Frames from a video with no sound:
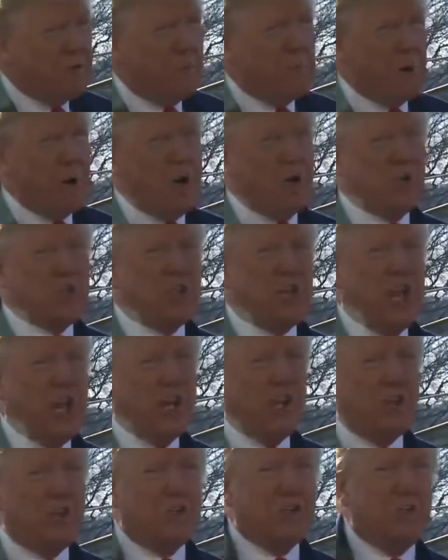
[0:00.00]
for Bernie
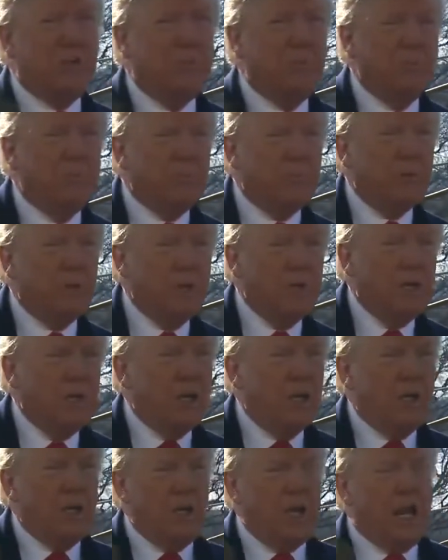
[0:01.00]
Sanders.
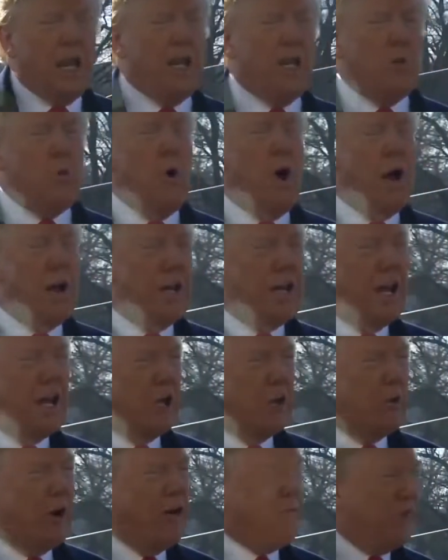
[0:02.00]
And he won. He had
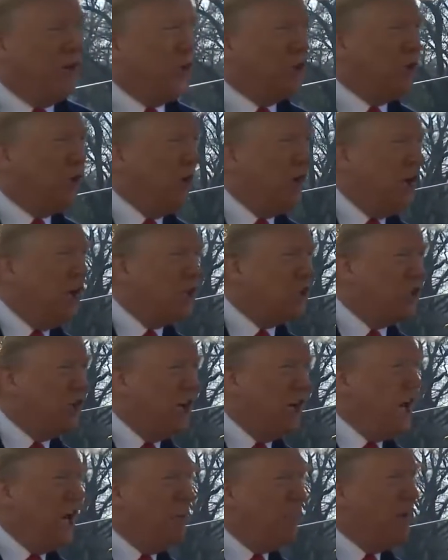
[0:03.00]
a great victory
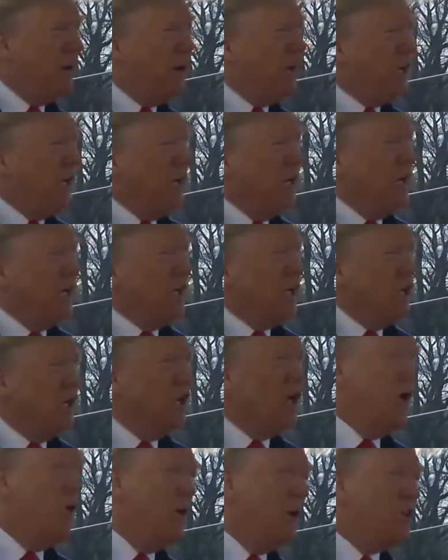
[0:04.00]
yesterday, but you
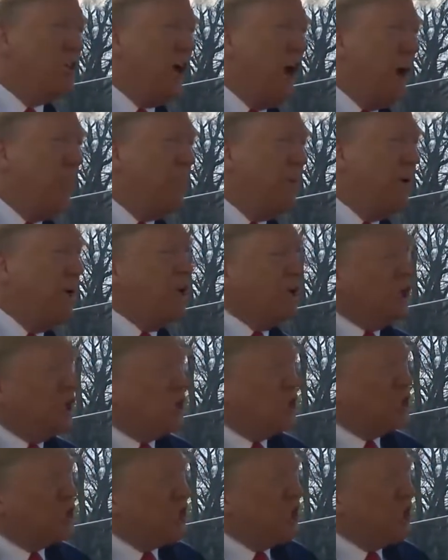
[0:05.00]
know what's happening. You can